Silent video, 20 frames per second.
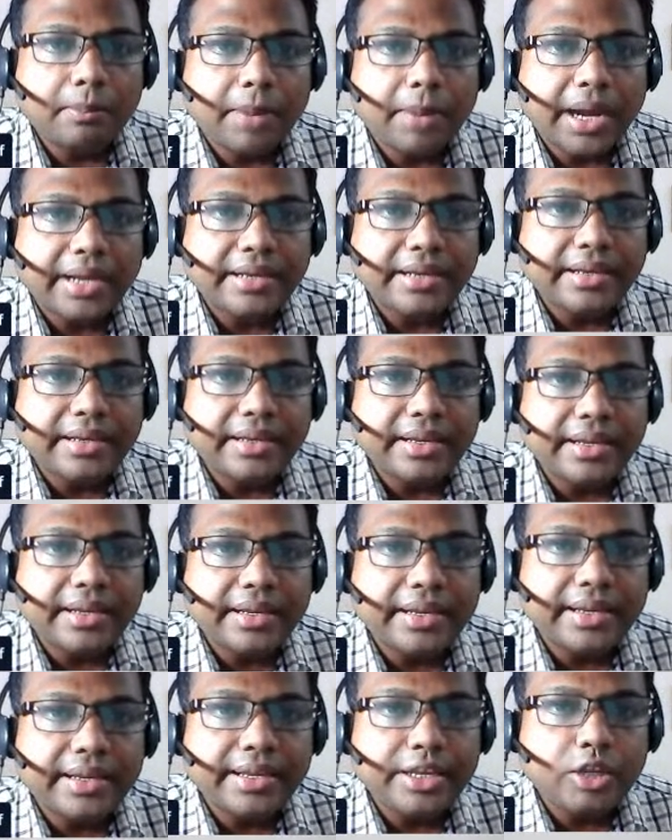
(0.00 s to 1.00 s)

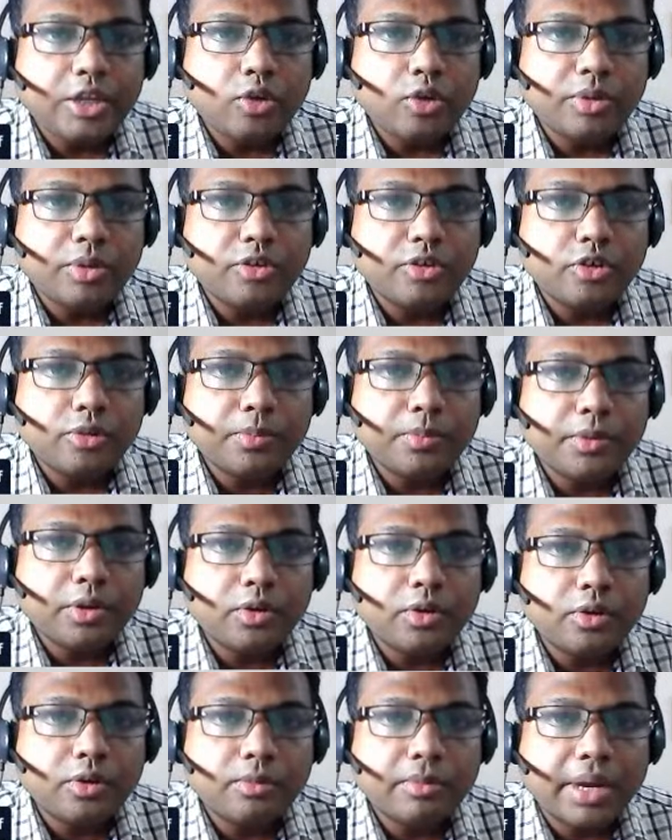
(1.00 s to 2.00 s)
biting incubation
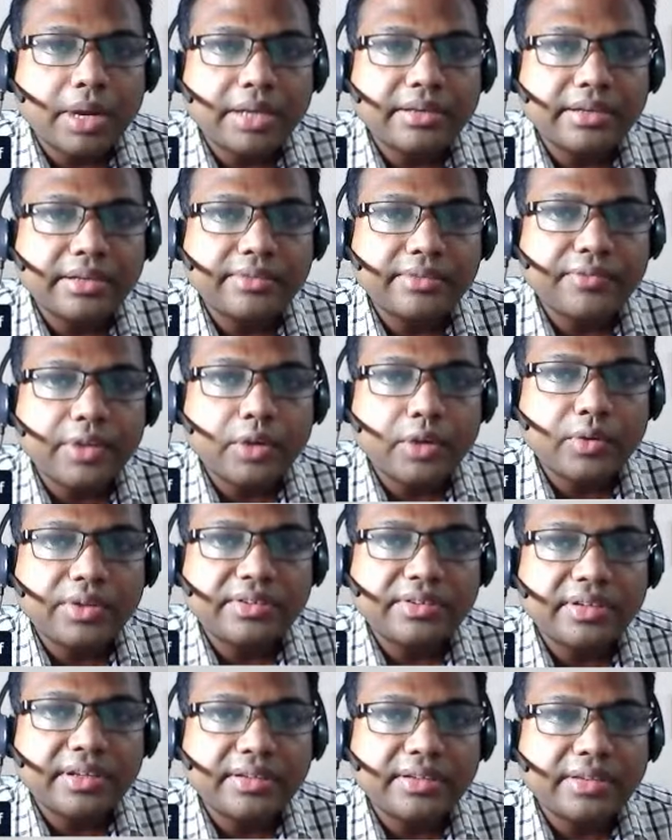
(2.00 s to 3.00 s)
period, biting
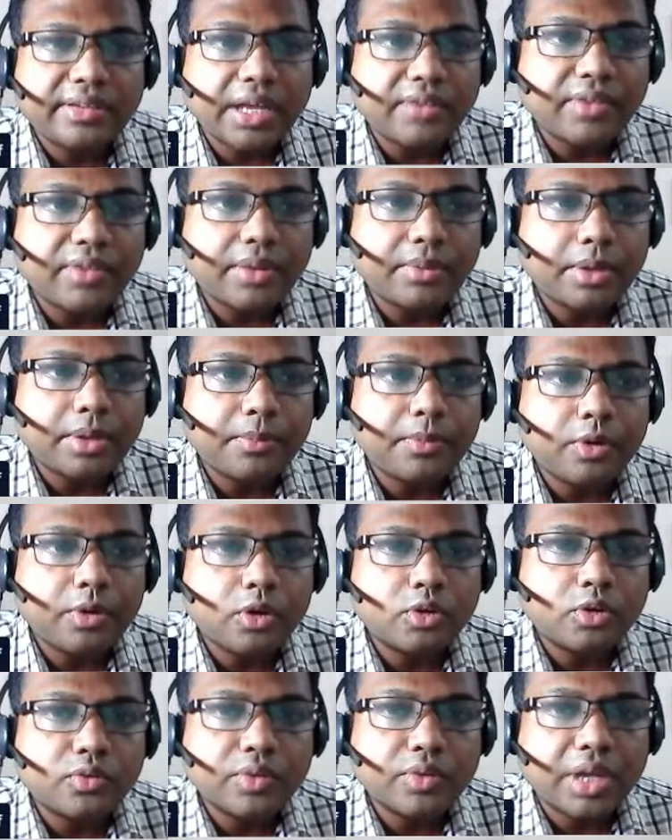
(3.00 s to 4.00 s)
frequency, survival
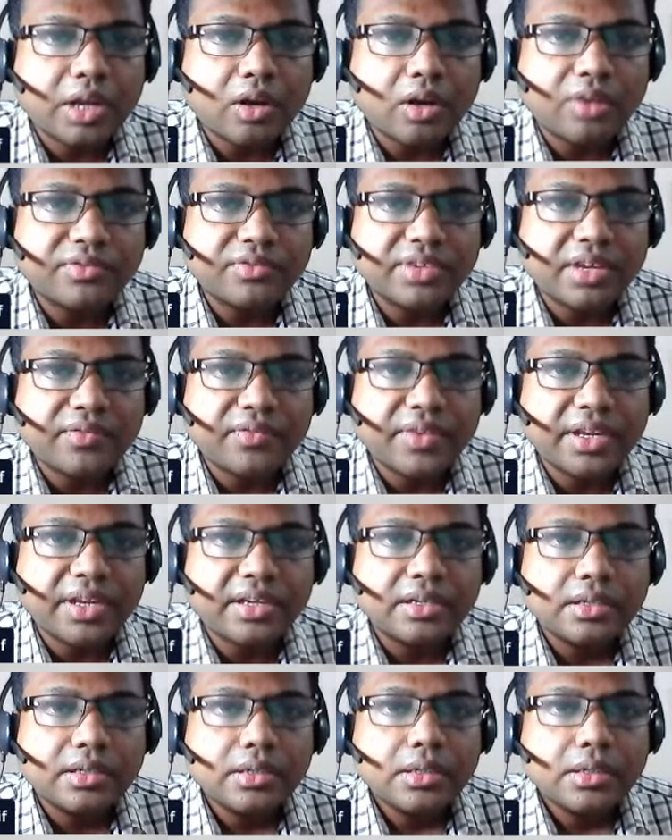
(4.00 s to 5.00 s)
periods we are
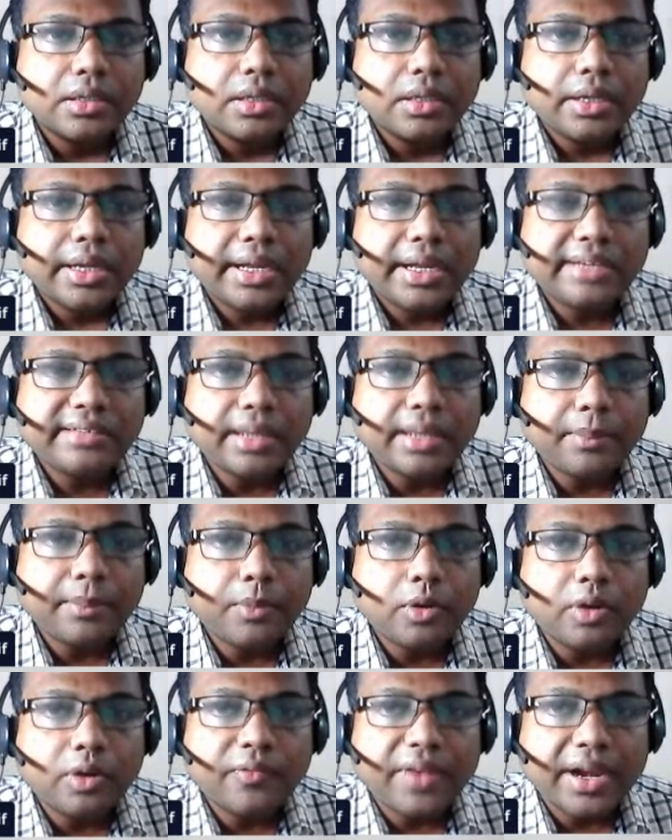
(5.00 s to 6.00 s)
observing,
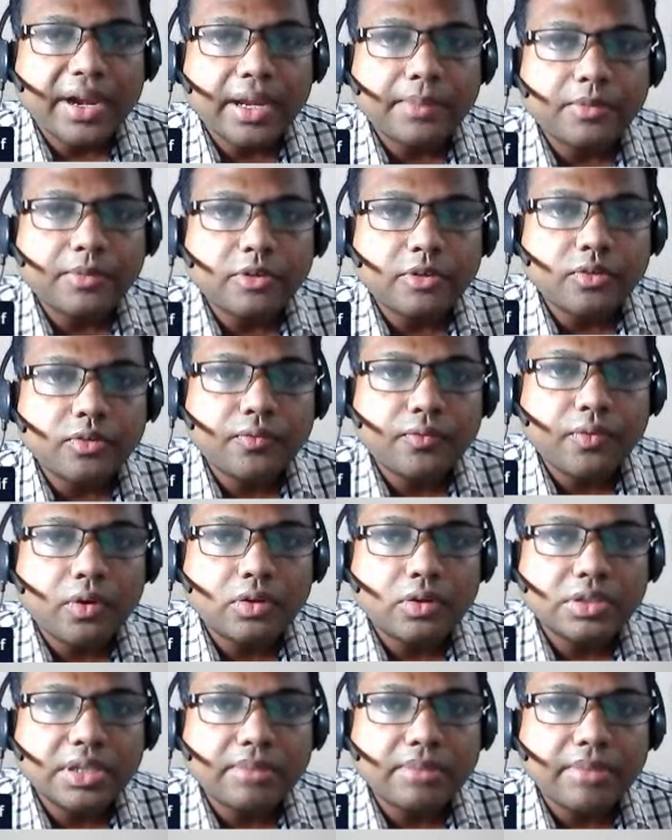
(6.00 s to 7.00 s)
example of adaptation
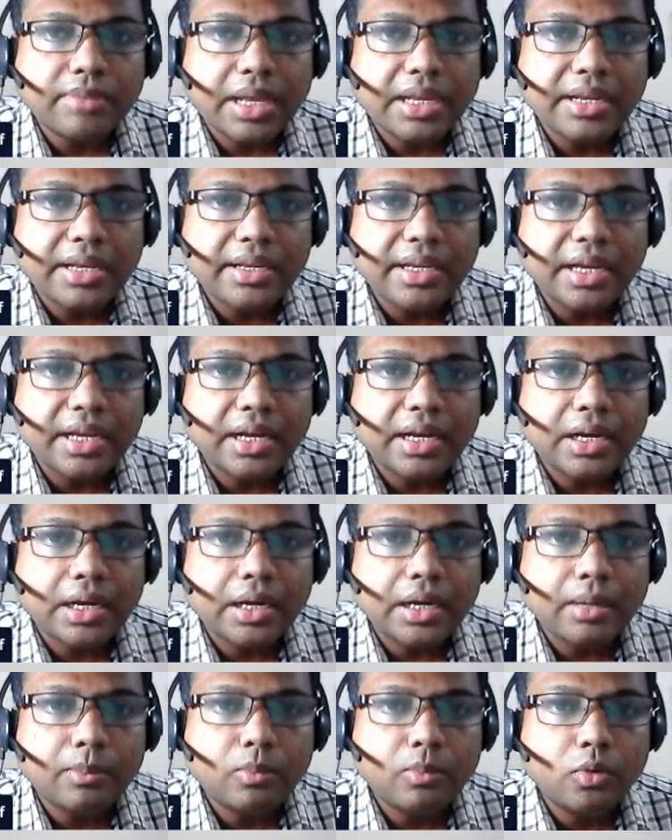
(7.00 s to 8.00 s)
for the
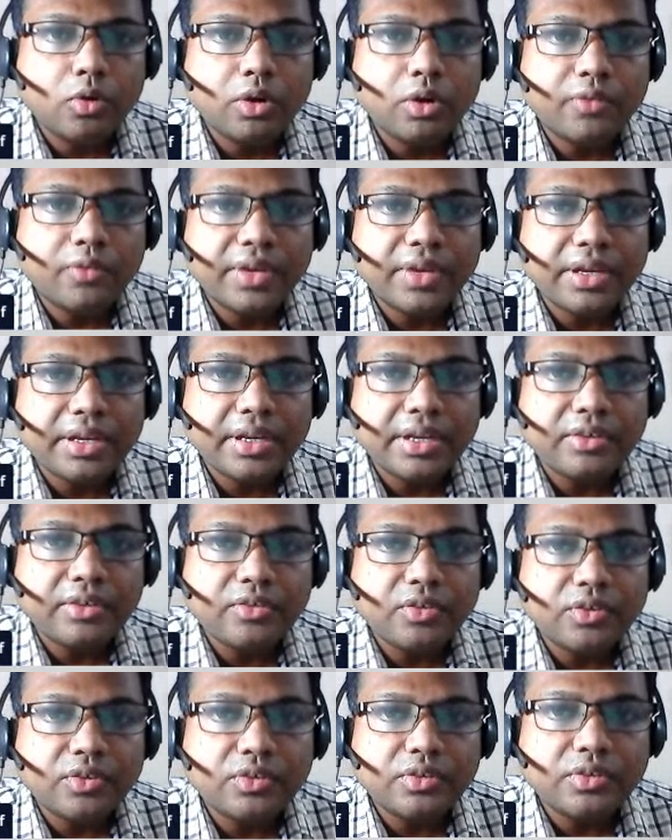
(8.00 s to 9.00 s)
malaria, mood of
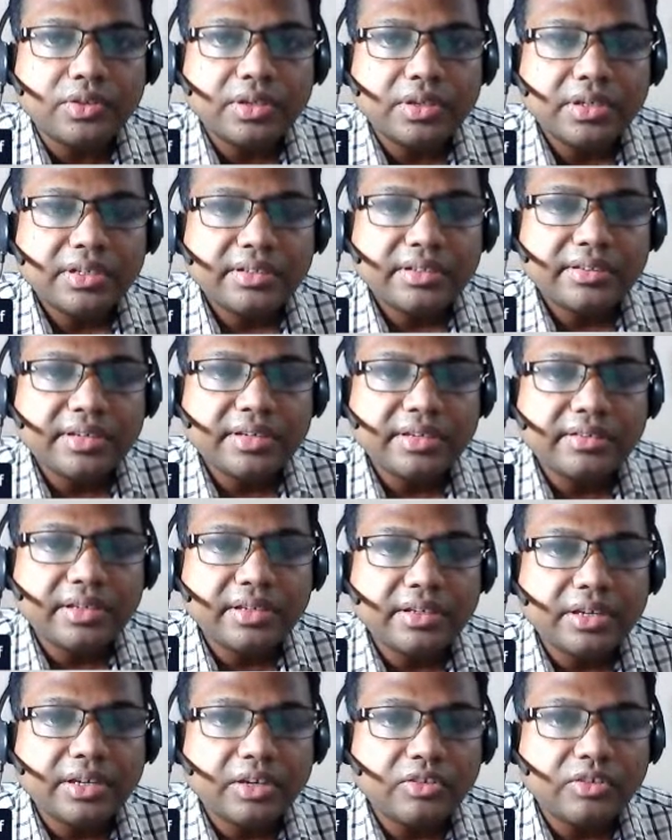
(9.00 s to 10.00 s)
intention, stage
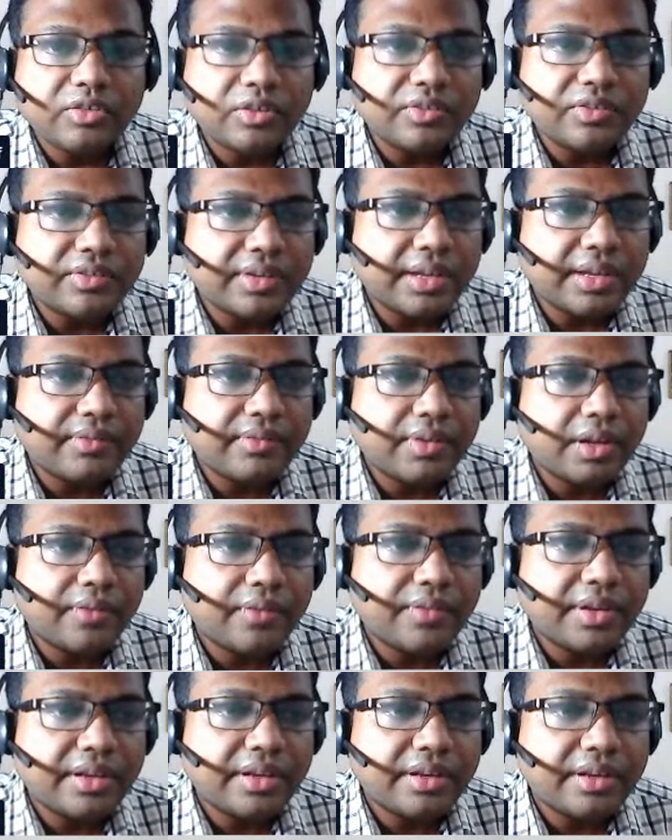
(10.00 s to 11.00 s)
intentions, level
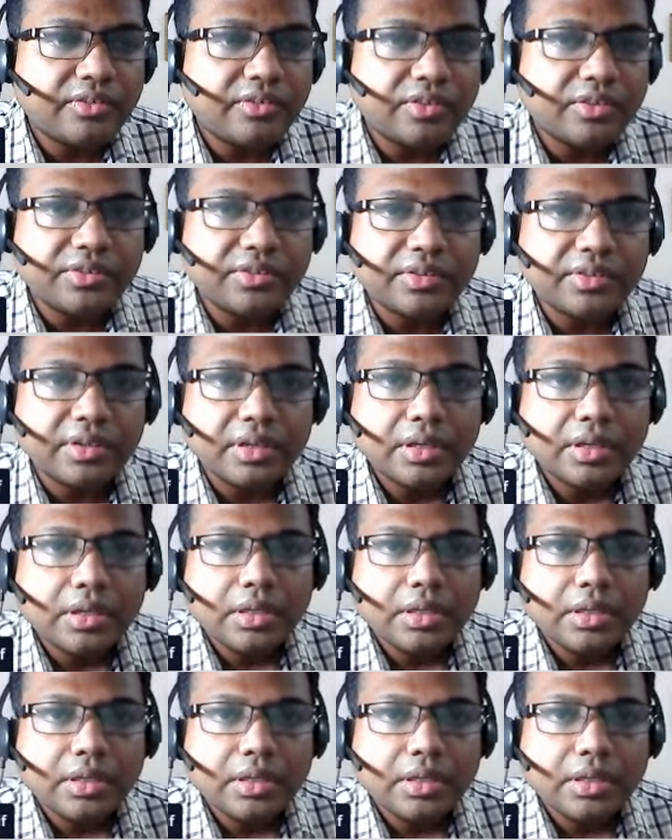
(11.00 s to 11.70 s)
of intentions.